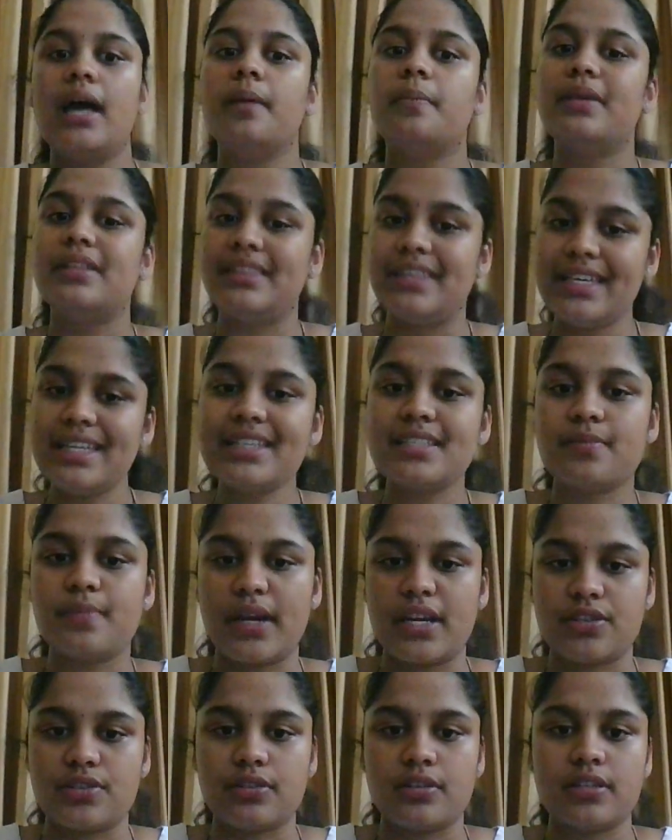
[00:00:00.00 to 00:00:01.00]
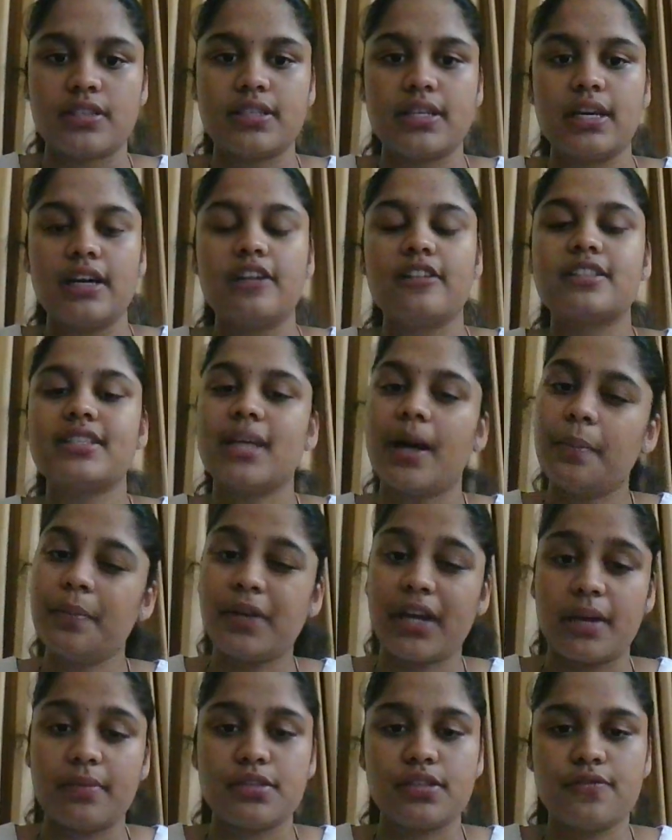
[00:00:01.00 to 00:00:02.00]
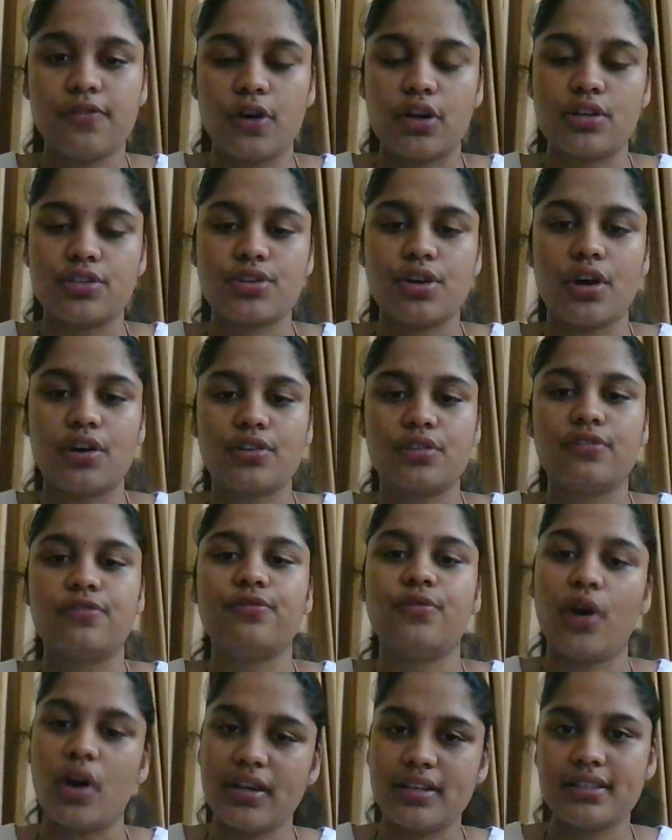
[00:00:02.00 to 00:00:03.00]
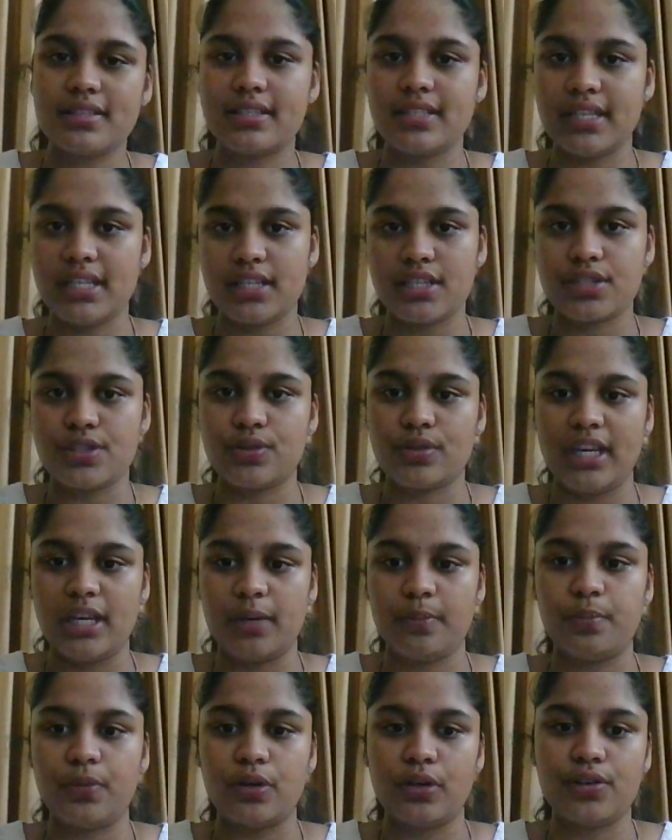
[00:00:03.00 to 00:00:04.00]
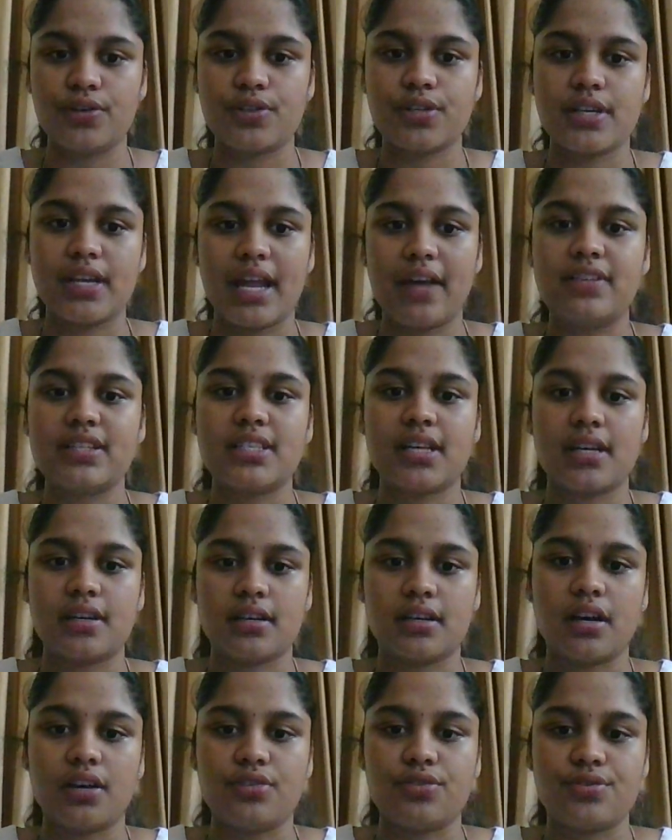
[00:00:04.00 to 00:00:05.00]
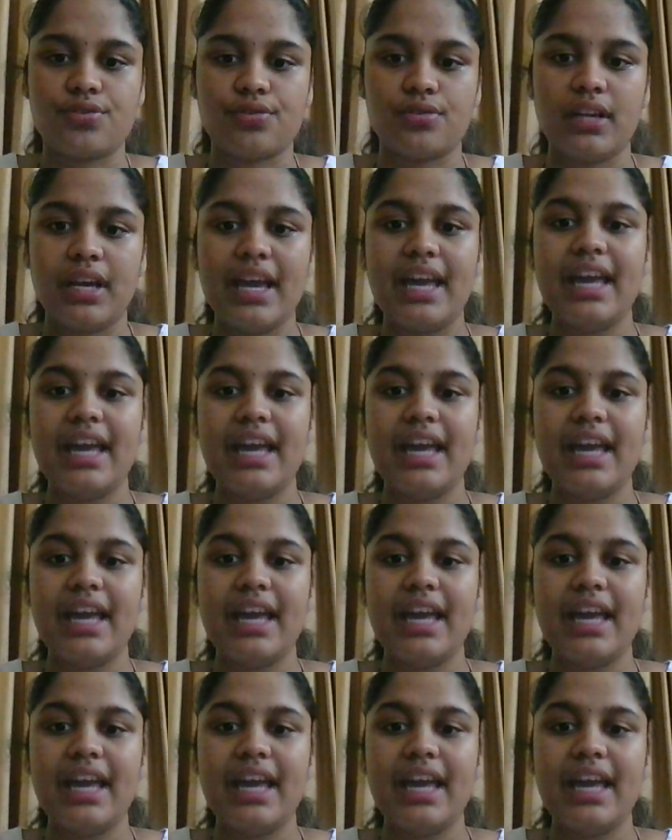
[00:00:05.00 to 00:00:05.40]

but these measures sometimes fall short of what is needed to keep pollution levels under control.